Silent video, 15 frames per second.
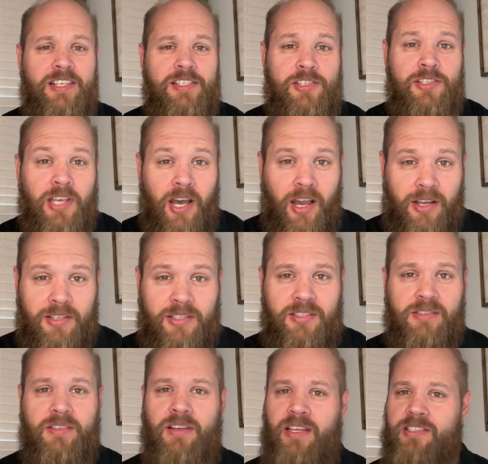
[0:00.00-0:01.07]

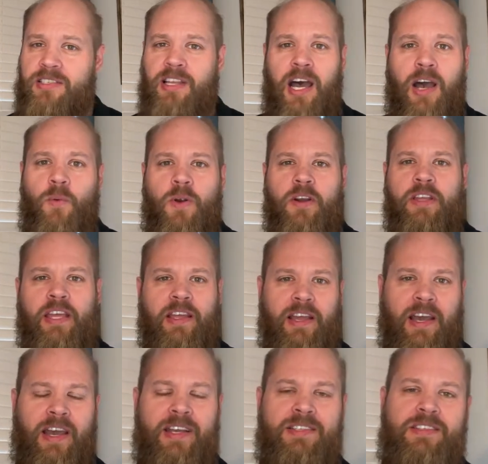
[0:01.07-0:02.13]
sucks. It's not working,
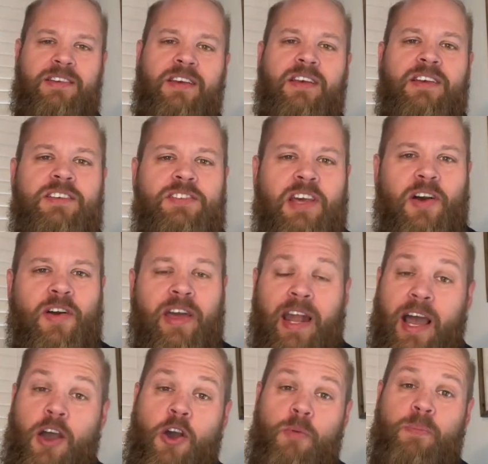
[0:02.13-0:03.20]
guys. So, and
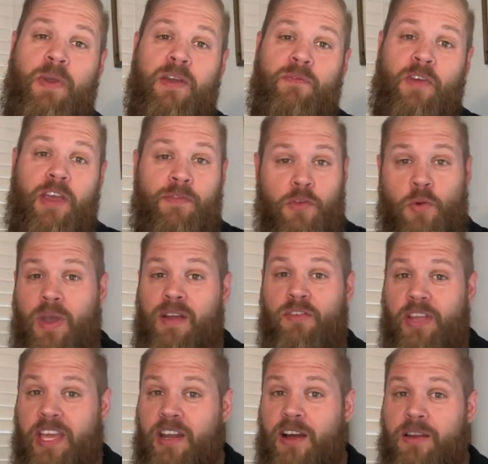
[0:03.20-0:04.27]
I hope if, if you ever
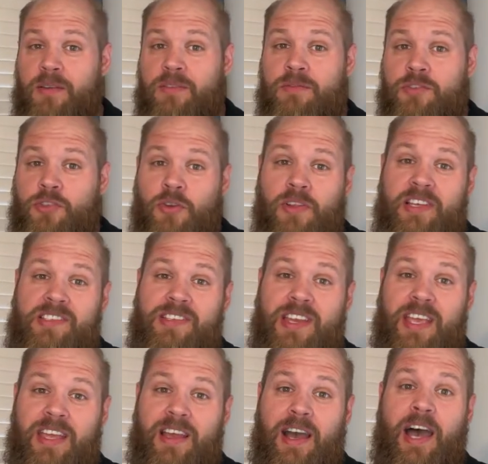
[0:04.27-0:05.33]
get on
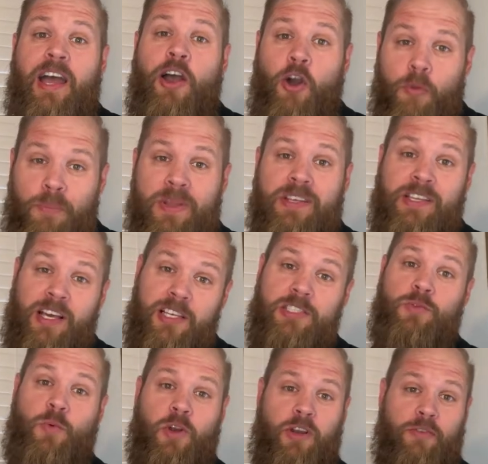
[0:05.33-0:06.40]
Trulicity, I hope it does
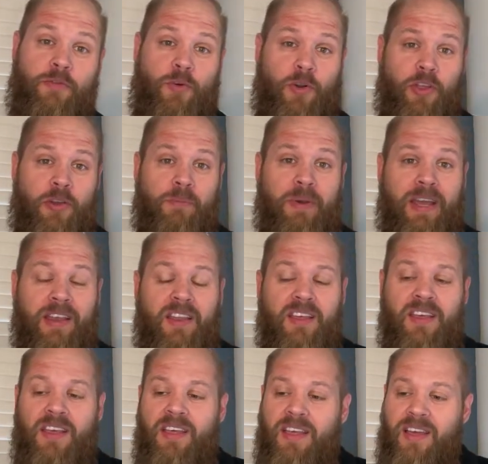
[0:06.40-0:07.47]
work for you. But
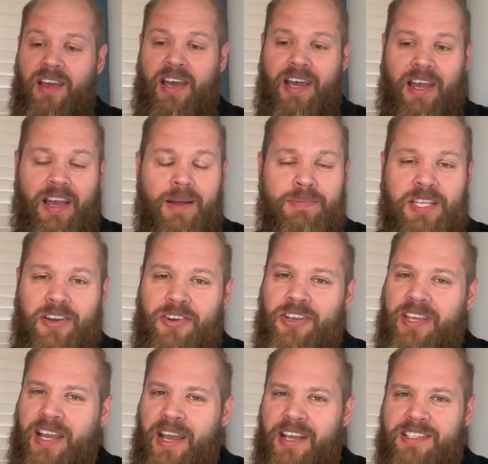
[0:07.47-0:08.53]
uh, I'm telling
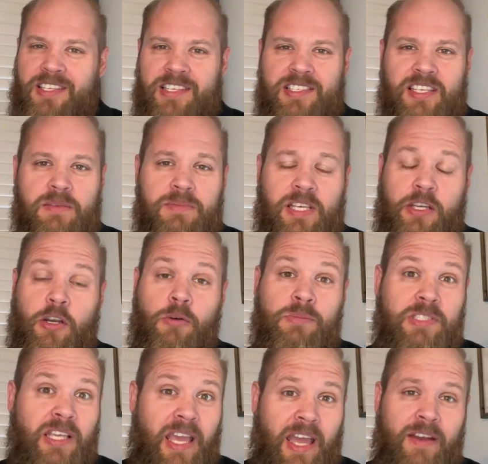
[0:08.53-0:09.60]
you guys, it seems like
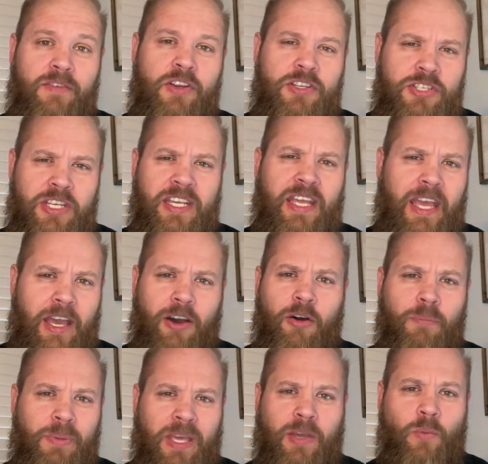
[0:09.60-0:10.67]
almost every
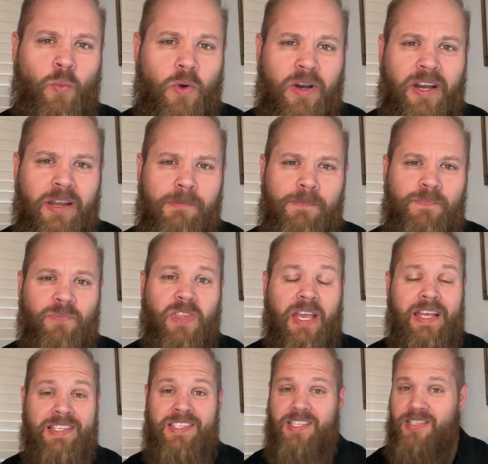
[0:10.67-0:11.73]
GLP-1
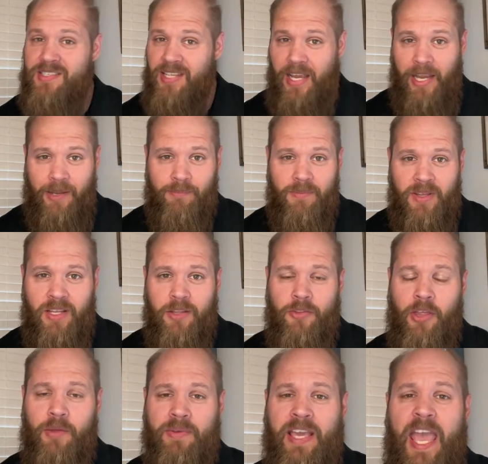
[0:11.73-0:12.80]
is the same
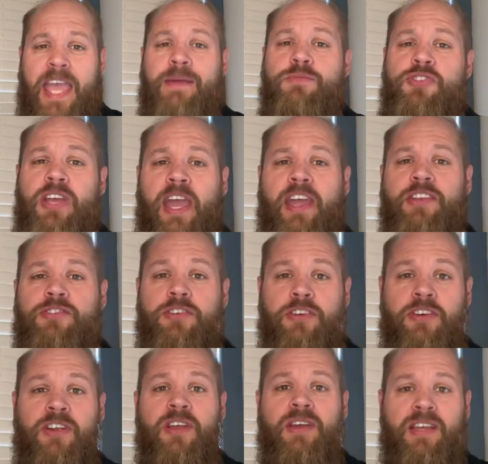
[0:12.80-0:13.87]
the game
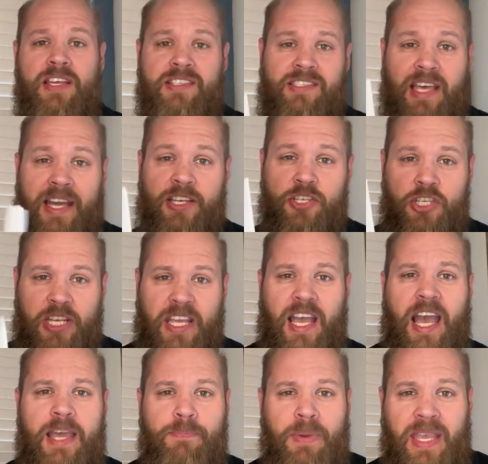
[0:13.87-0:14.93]
changer is that
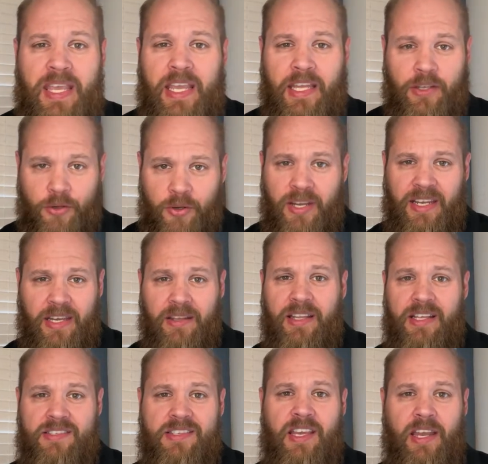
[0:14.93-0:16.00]
GIP ingredient
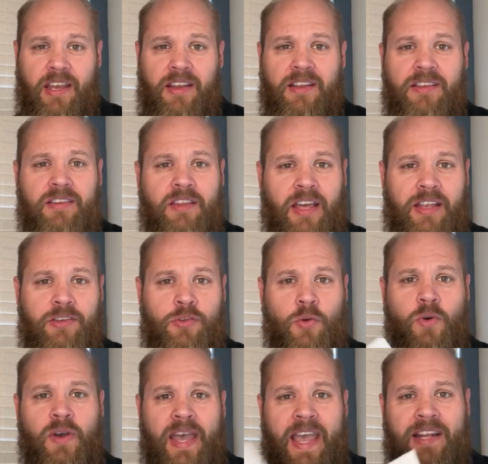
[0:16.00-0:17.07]
that's in it, that
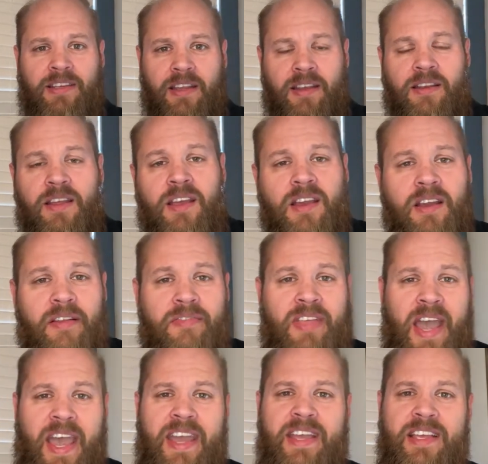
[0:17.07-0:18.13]
dual acting.
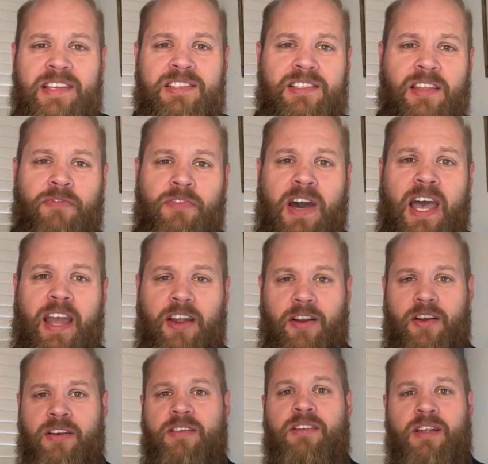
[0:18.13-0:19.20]
That is the
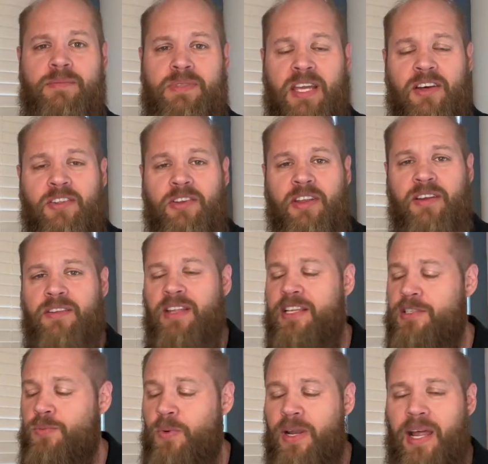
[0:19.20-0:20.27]
fire. I'm telling you,
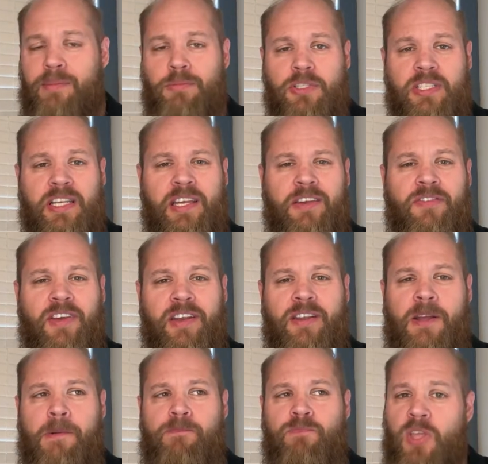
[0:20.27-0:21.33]
that's what I believe. And
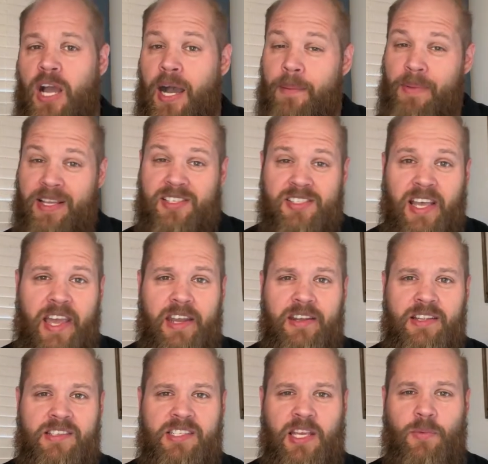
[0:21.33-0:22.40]
I'm excited
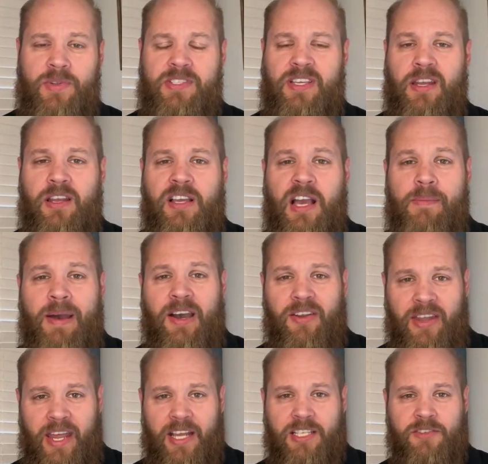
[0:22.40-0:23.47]
to see what's going to come out
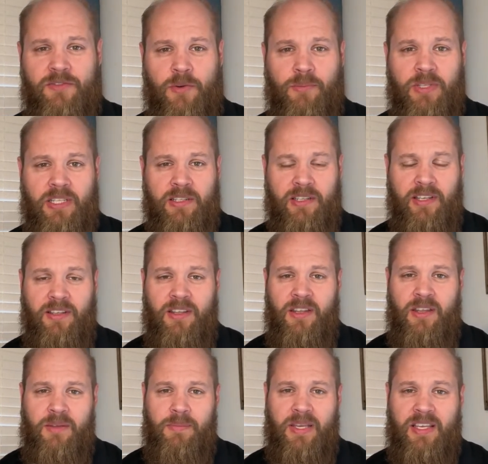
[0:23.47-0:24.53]
next from Lilly,
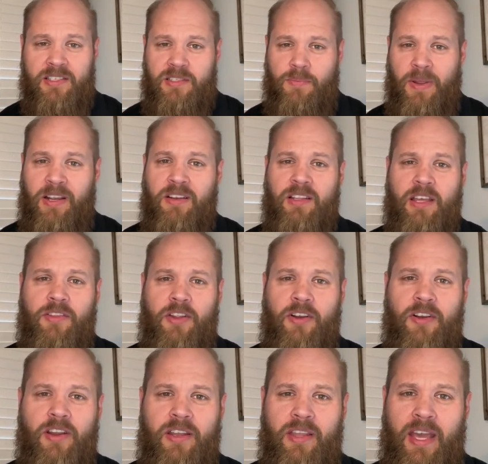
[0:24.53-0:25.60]
because apparently
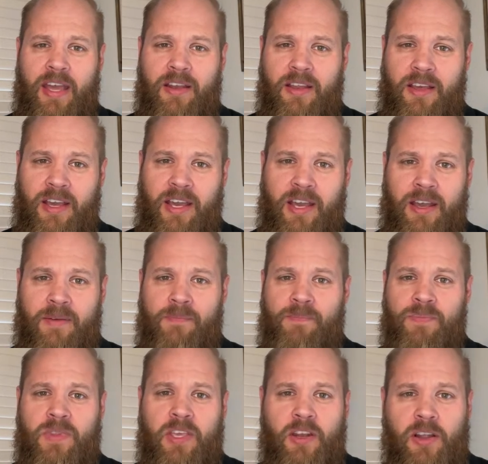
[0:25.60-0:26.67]
they're in that, uh,
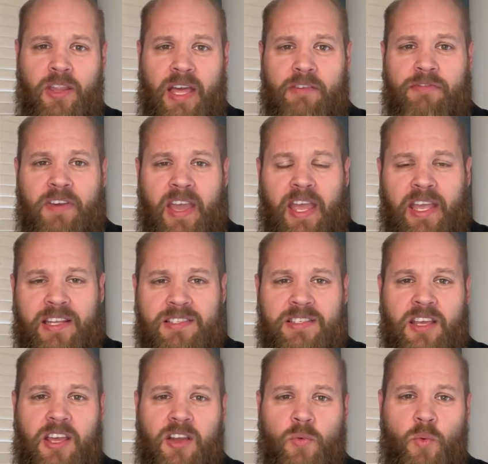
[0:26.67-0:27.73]
you know, that phase
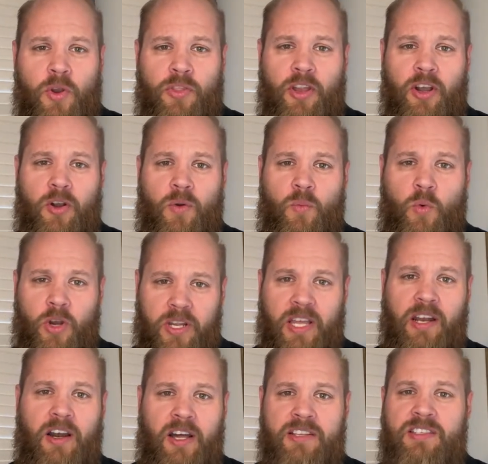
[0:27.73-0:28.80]
where they're working
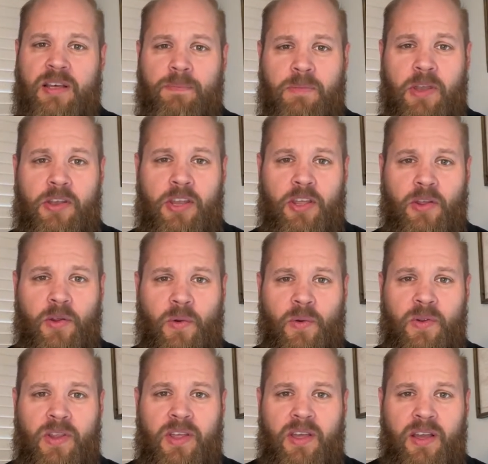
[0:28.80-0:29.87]
on something new.
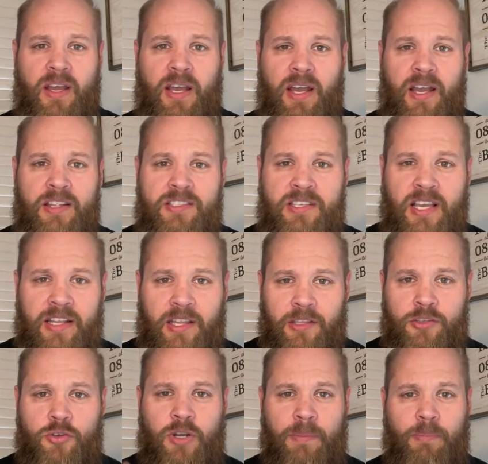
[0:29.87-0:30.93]
Uh, it's got the
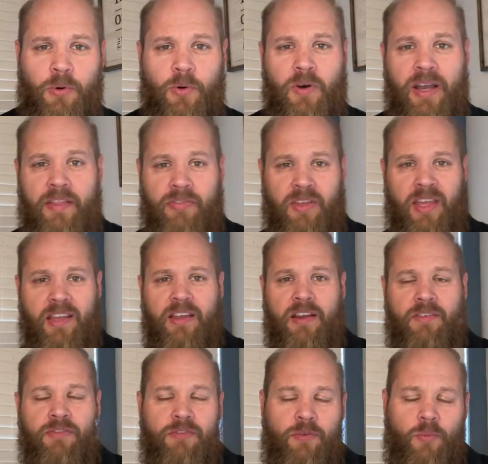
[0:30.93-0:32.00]
triple, I think.
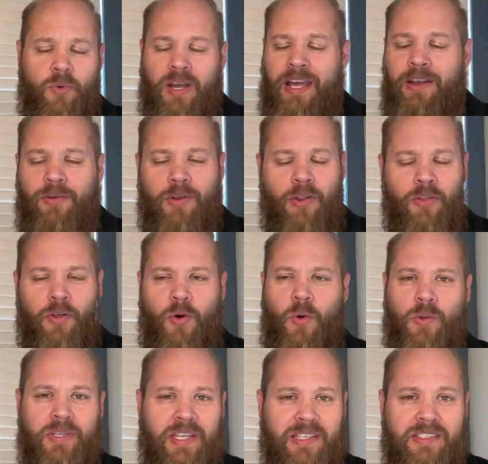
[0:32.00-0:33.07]
From I don't know the
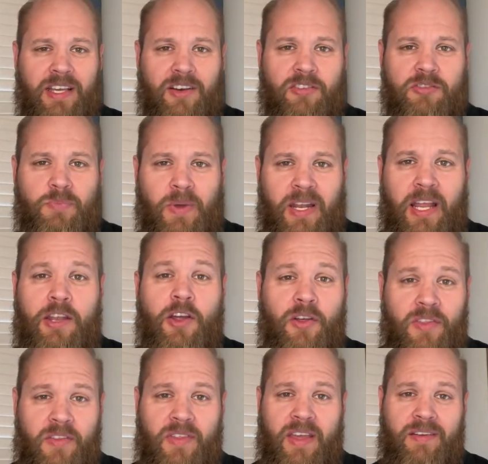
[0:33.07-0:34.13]
whole details, but I know
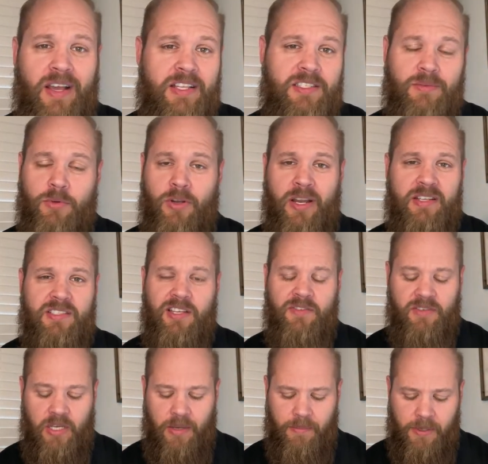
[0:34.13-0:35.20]
that they got some great stuff
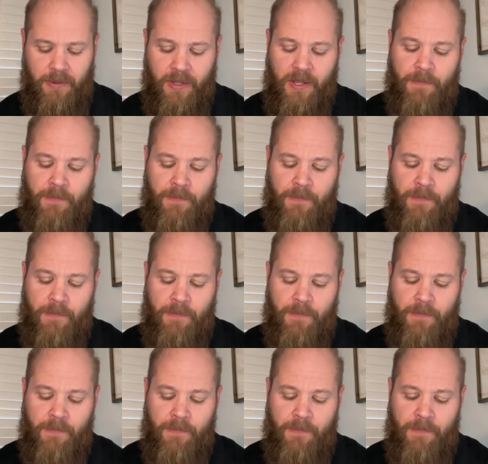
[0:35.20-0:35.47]
coming.